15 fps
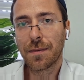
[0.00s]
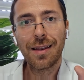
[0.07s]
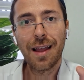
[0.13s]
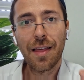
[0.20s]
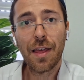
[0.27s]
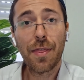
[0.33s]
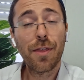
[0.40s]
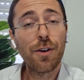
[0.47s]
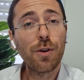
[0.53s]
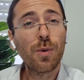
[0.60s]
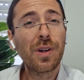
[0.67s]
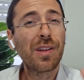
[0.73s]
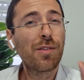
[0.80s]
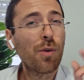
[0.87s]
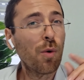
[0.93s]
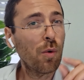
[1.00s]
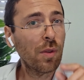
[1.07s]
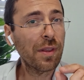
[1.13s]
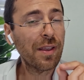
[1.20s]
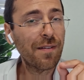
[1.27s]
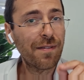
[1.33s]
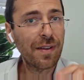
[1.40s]
Now that third one is
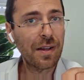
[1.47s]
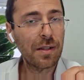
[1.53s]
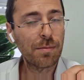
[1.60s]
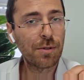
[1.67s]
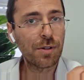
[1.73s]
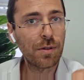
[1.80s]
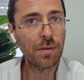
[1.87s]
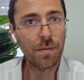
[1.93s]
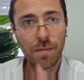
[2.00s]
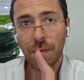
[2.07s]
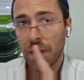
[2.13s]
only available